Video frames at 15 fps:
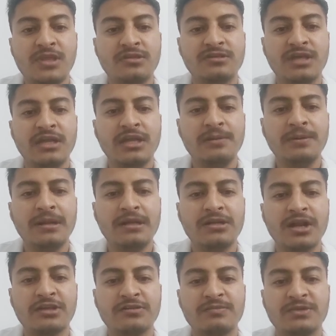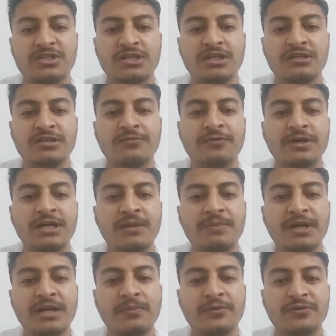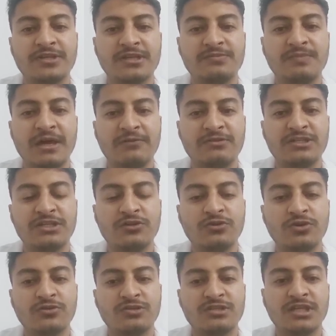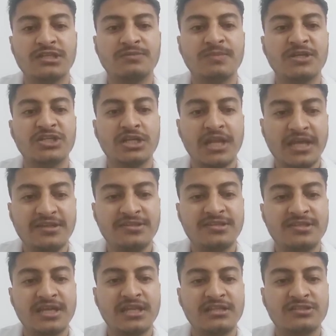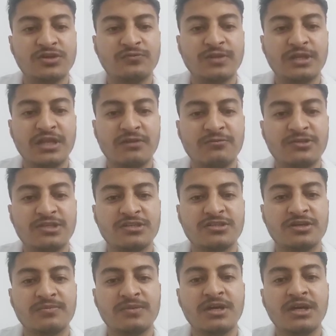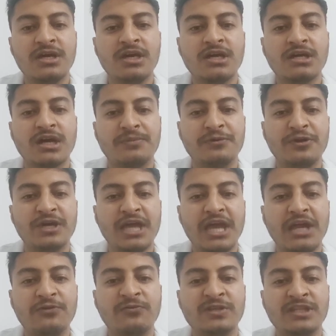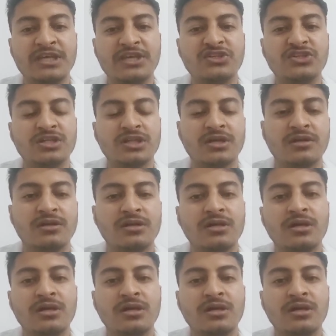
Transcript: Synaptic transmission is the fundamental process by which neurons, the specialized cells of the nervous system, communicate with each other.